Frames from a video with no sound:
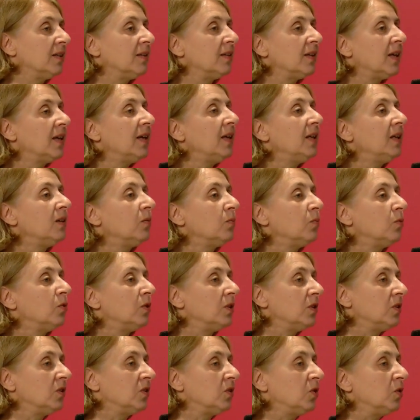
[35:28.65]
they
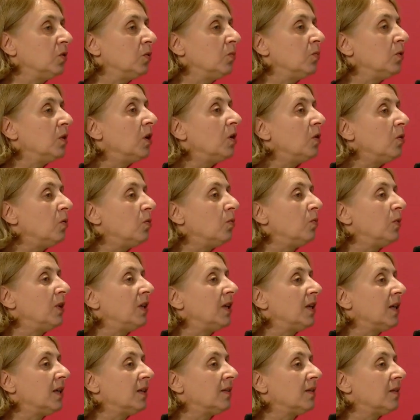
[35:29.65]
would assume, no, we
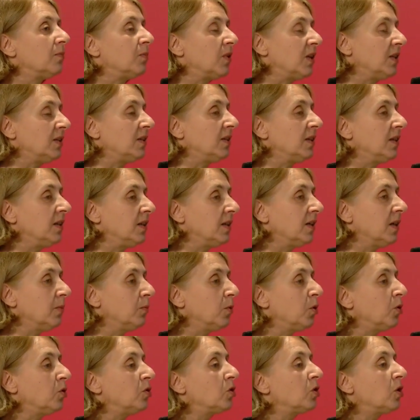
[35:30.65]
get the basic
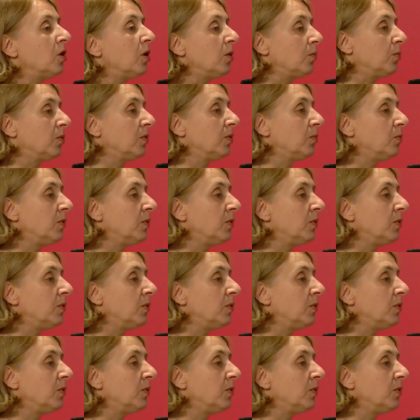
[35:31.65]
income on top.